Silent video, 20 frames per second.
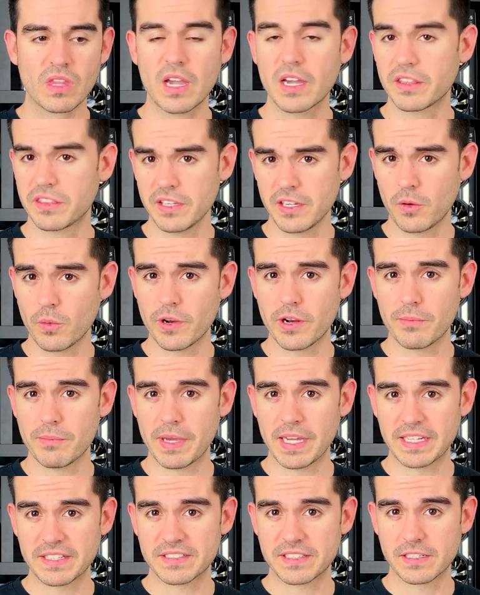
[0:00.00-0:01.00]
I think when it
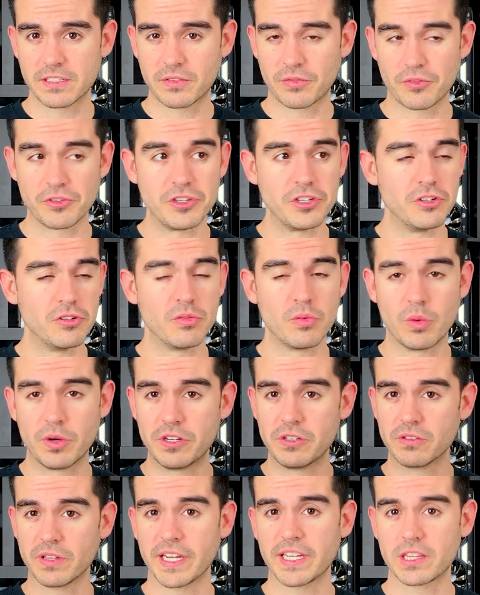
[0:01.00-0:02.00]
makes sense for you,
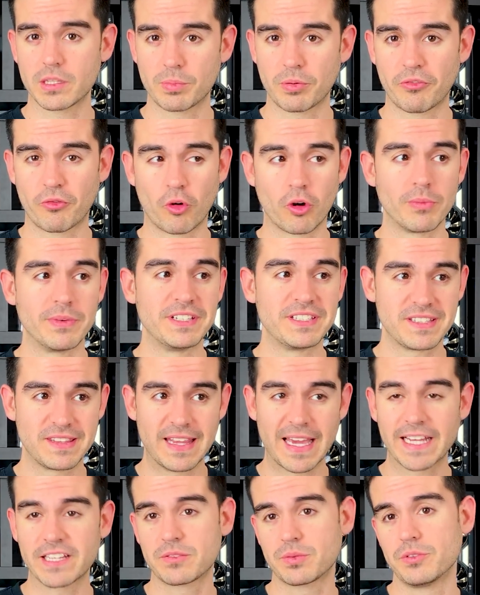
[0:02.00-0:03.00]
when you like the performance,
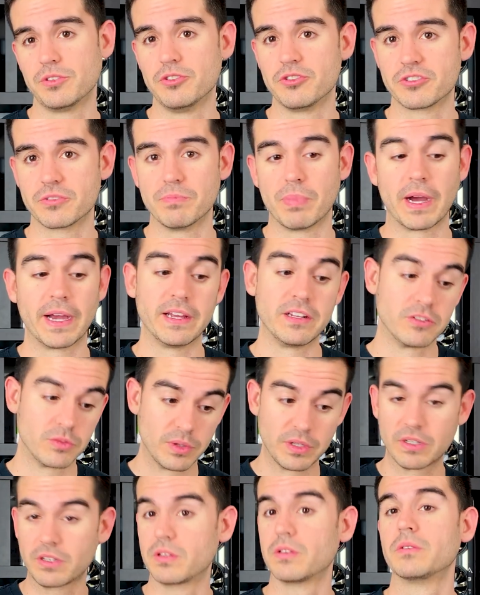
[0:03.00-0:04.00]
that's when you should buy
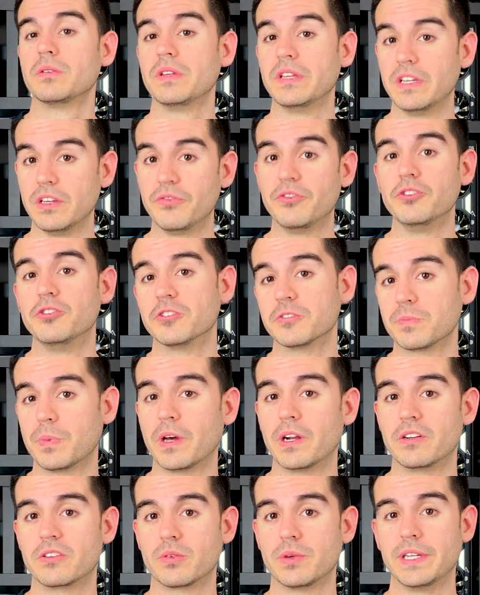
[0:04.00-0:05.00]
into it. And clearly, if you just
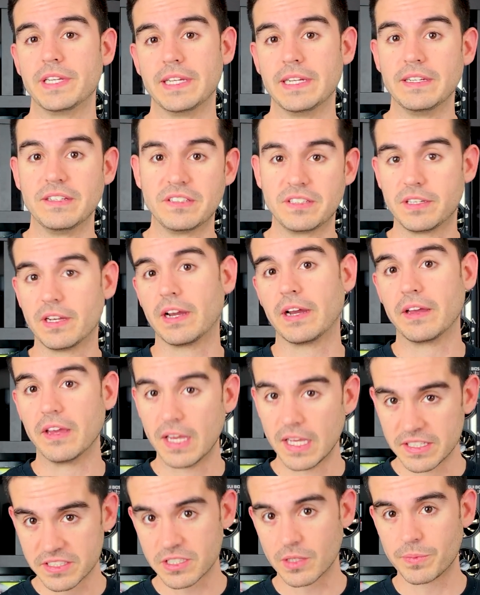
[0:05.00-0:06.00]
bought a 2080 Ti,
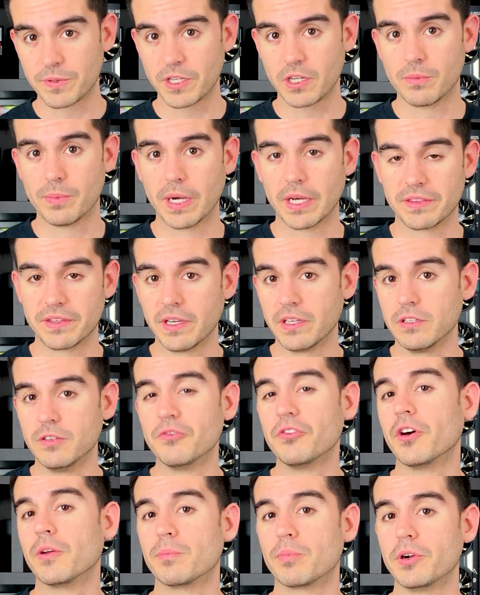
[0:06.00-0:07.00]
something about that
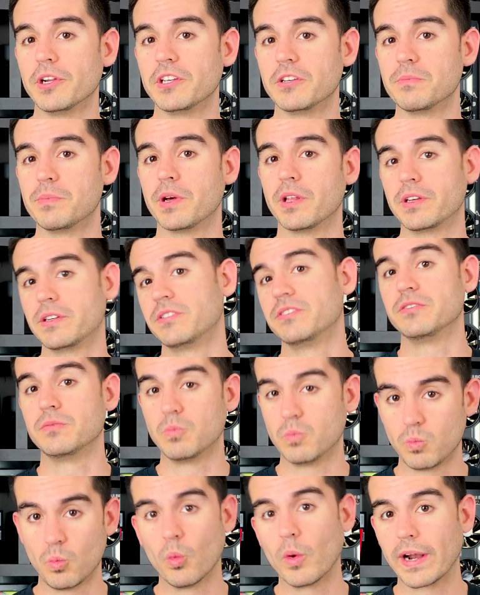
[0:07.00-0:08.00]
you found pretty compelling because
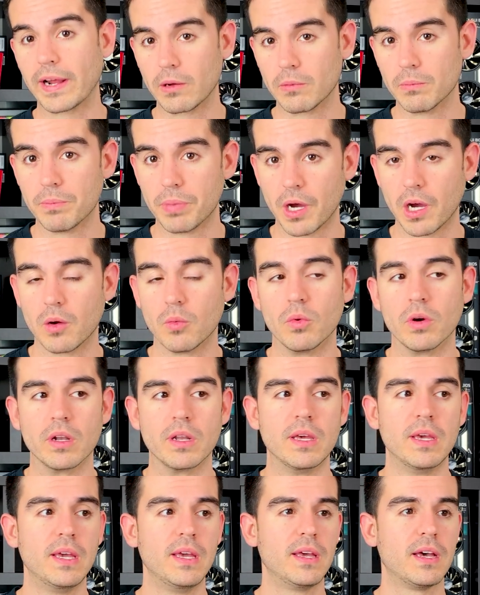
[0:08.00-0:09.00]
you went out and bought
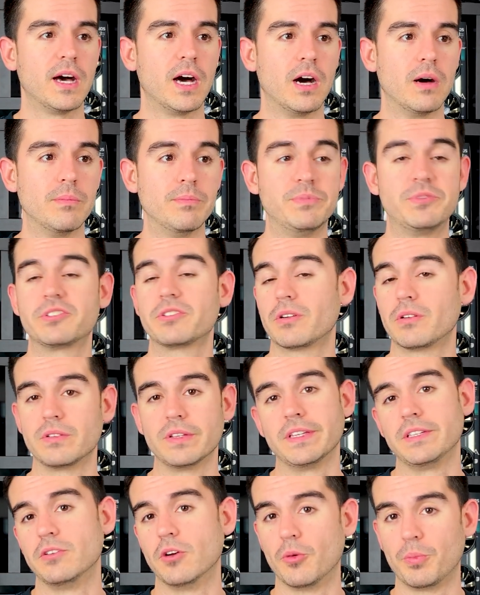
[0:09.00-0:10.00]
one. Um,
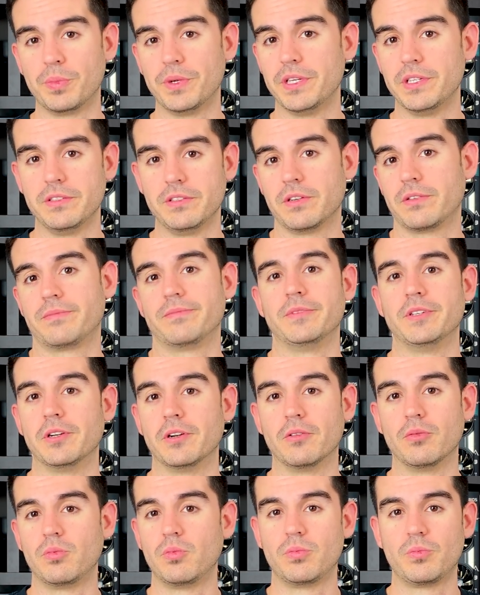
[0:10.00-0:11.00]
certainly don't be, you
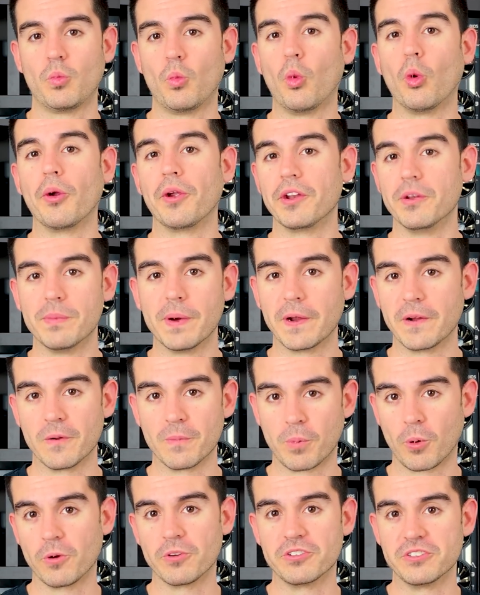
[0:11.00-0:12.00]
know, worried about
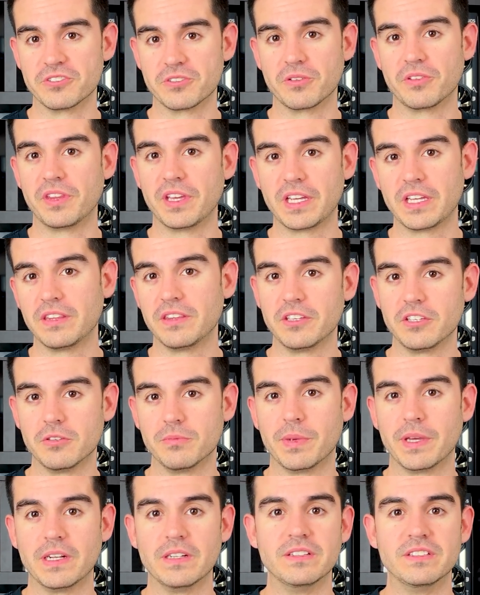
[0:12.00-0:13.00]
your purchase or thinking that
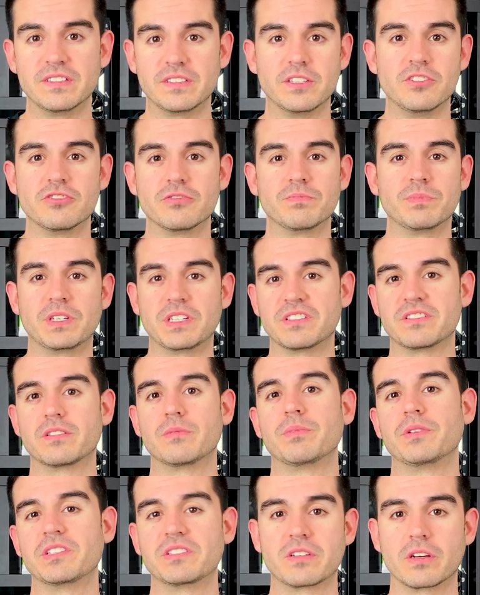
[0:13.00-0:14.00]
you made a decision because
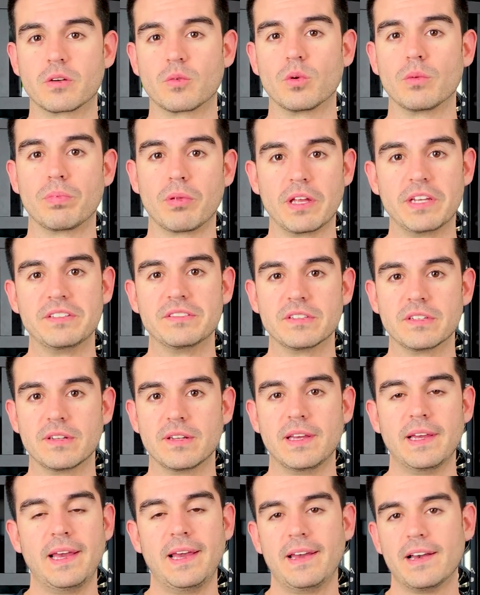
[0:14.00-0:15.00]
something's going to replace it.
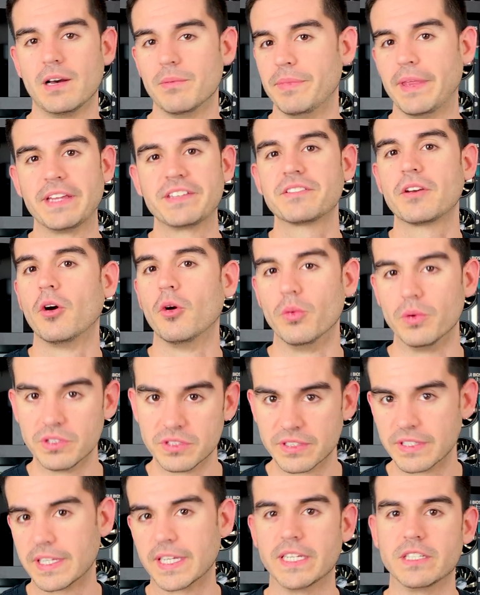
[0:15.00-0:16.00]
Um, that's
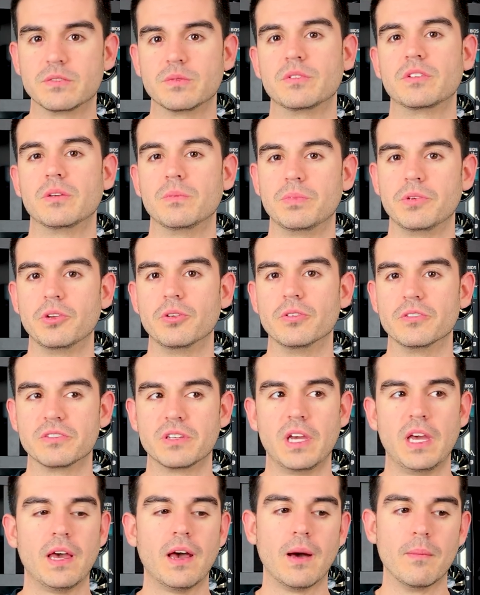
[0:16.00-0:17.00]
always the case with
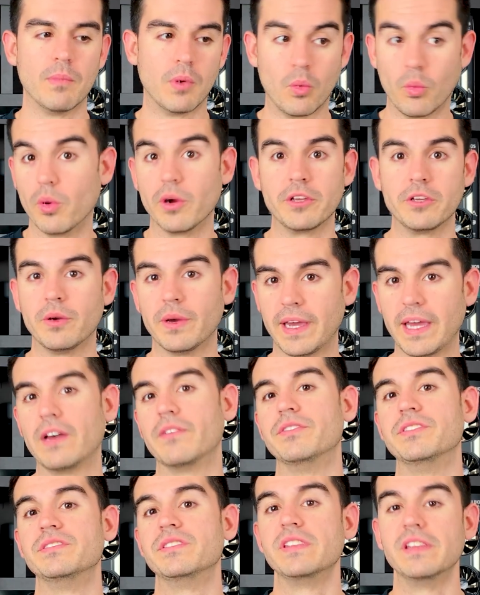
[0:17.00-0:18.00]
computers. Um, but what you
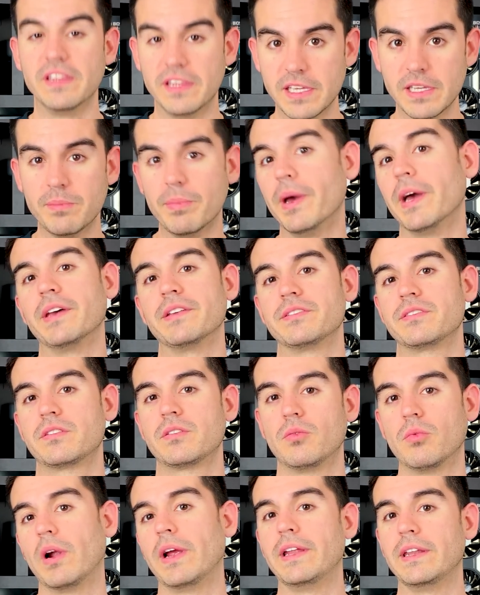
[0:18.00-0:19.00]
have is the
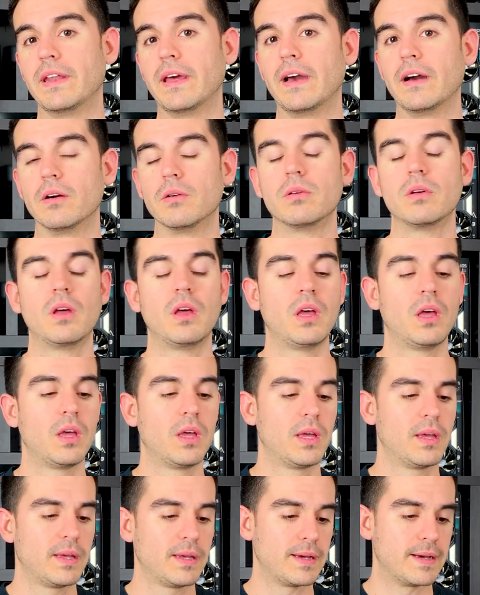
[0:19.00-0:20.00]
best right now.
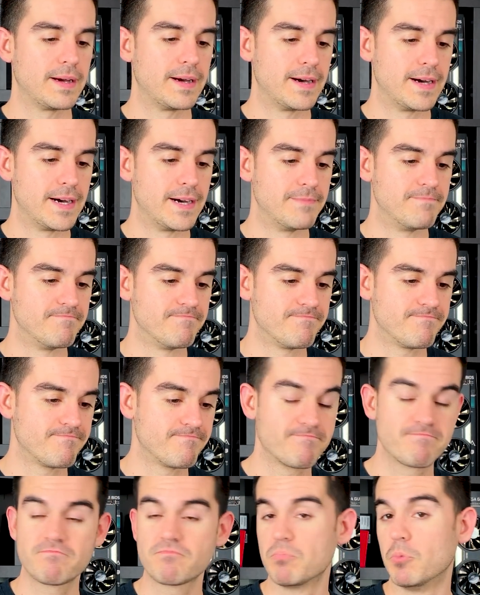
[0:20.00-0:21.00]
Um,
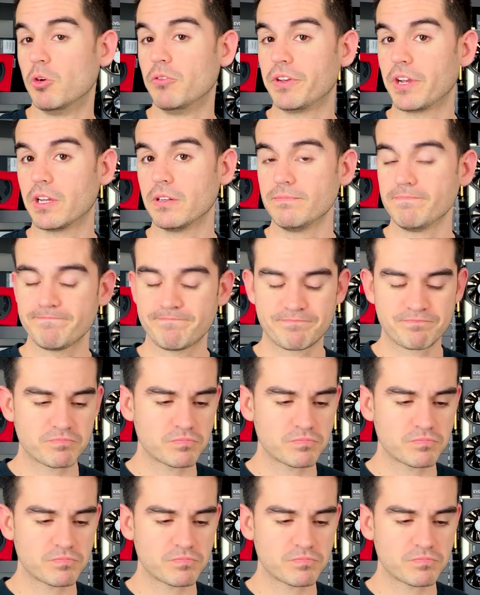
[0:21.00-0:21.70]
moving on.